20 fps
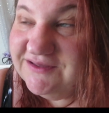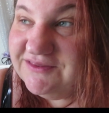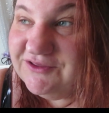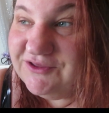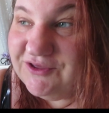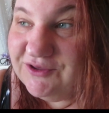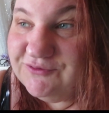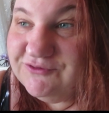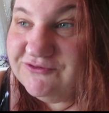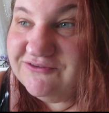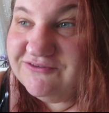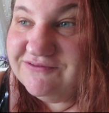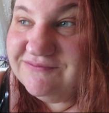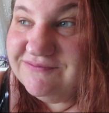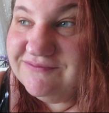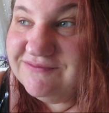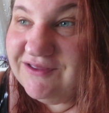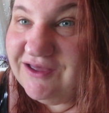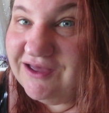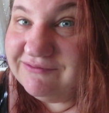The ghost
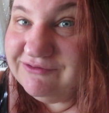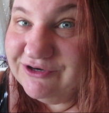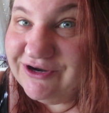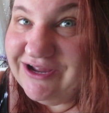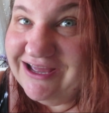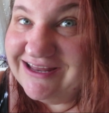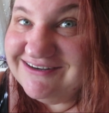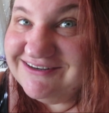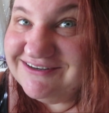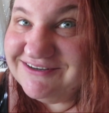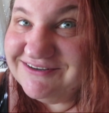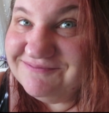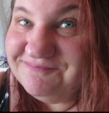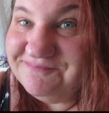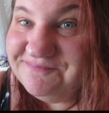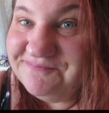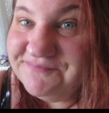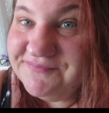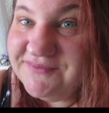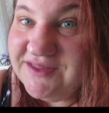of her editor.
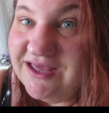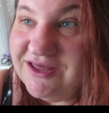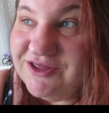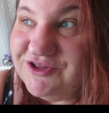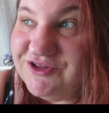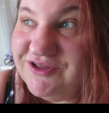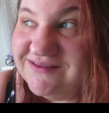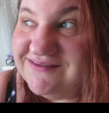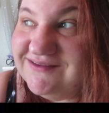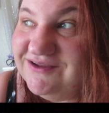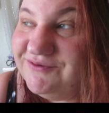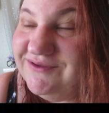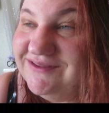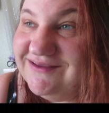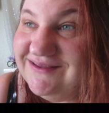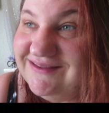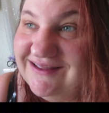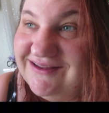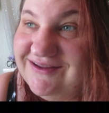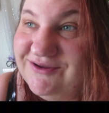She has not
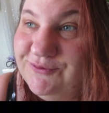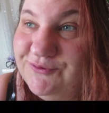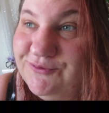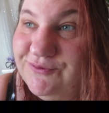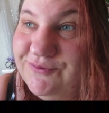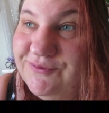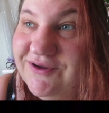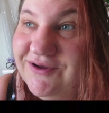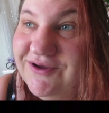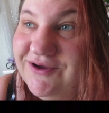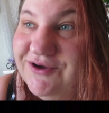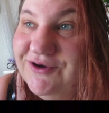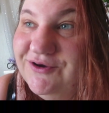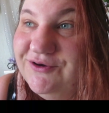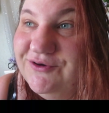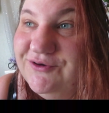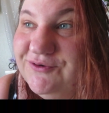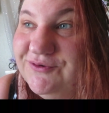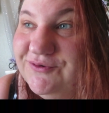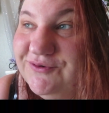really, like, who,
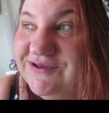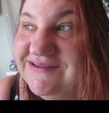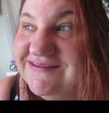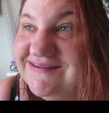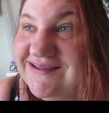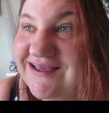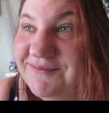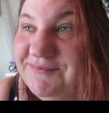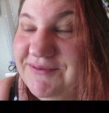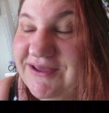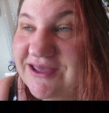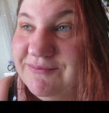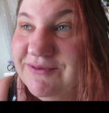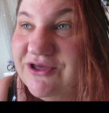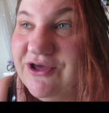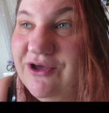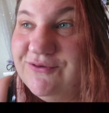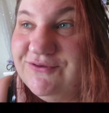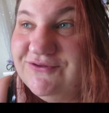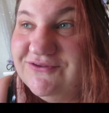who has uh, become
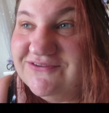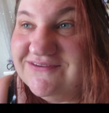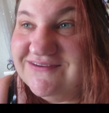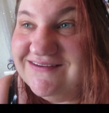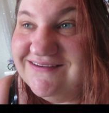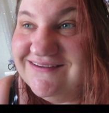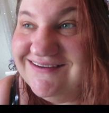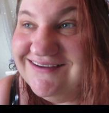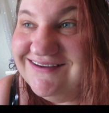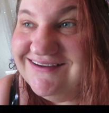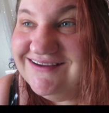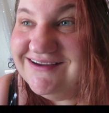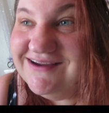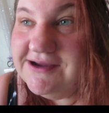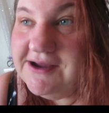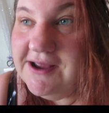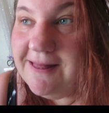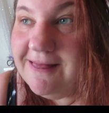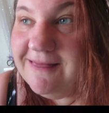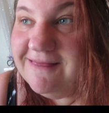a ghost
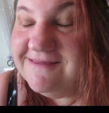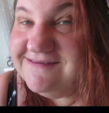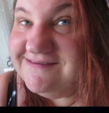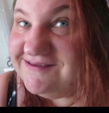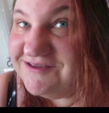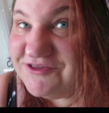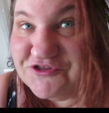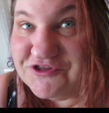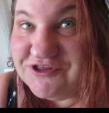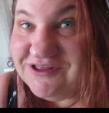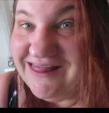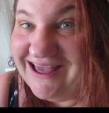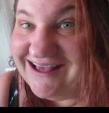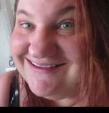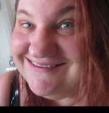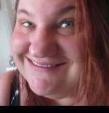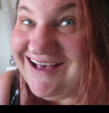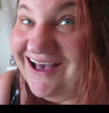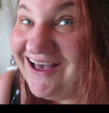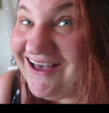since she
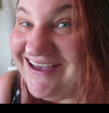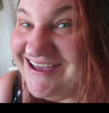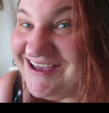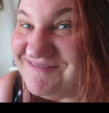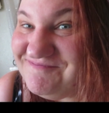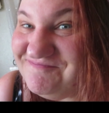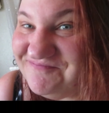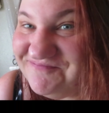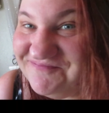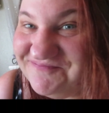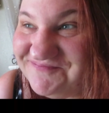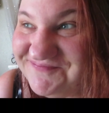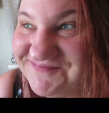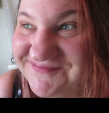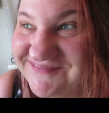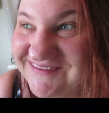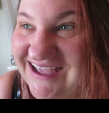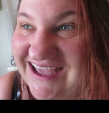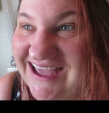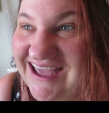last saw him.
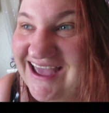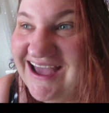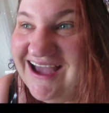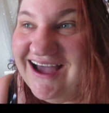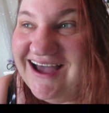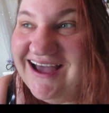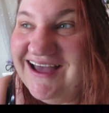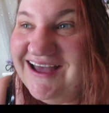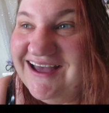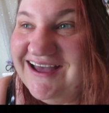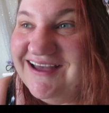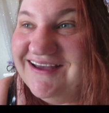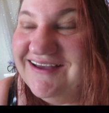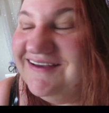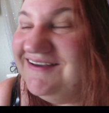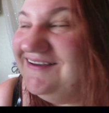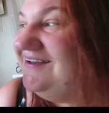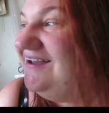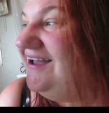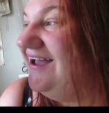Uh,
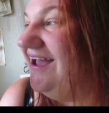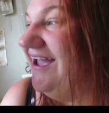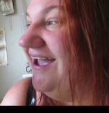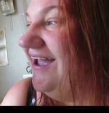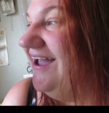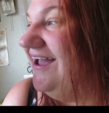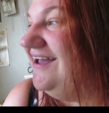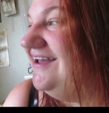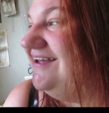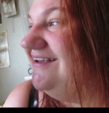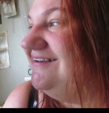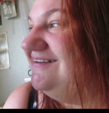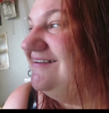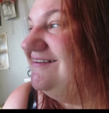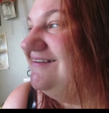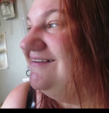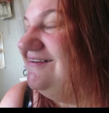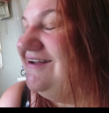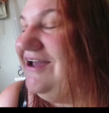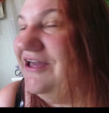
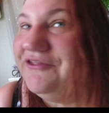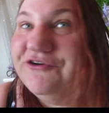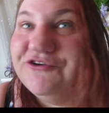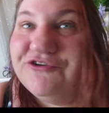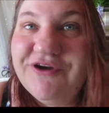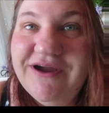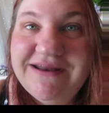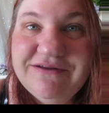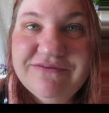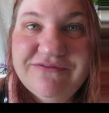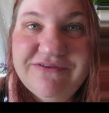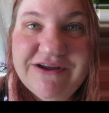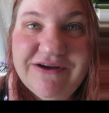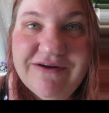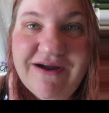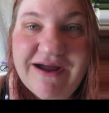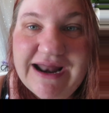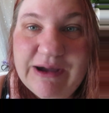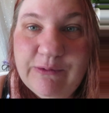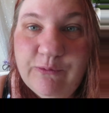and now they're trying to
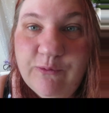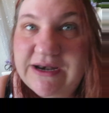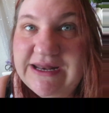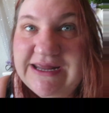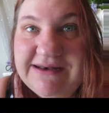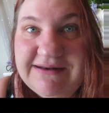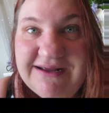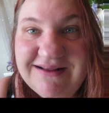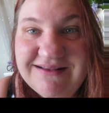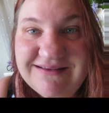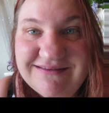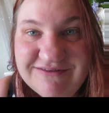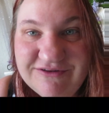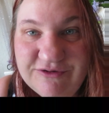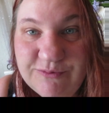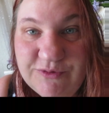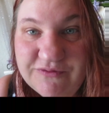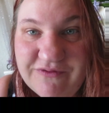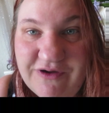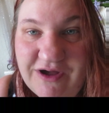figure out how, what he needs
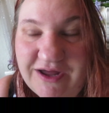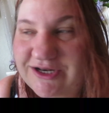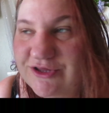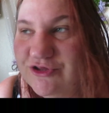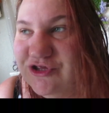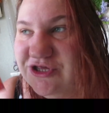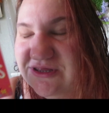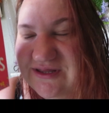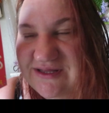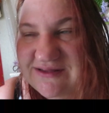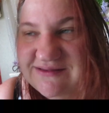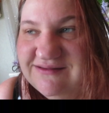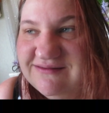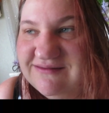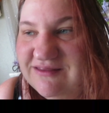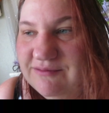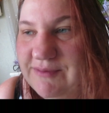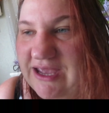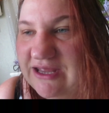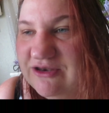to move on, and she thinks
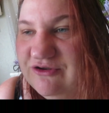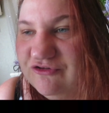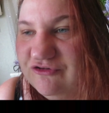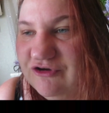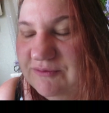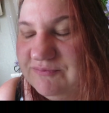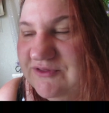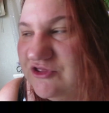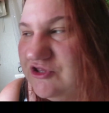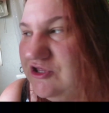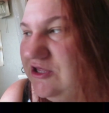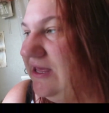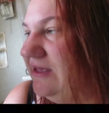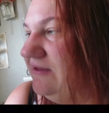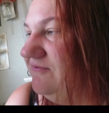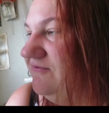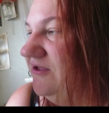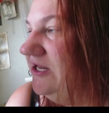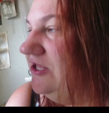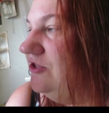it's the manuscript that she
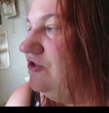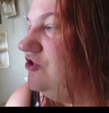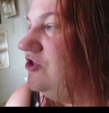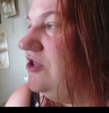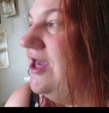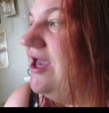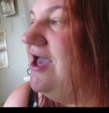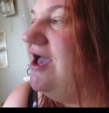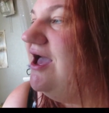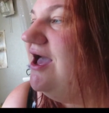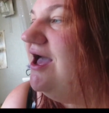can't finish.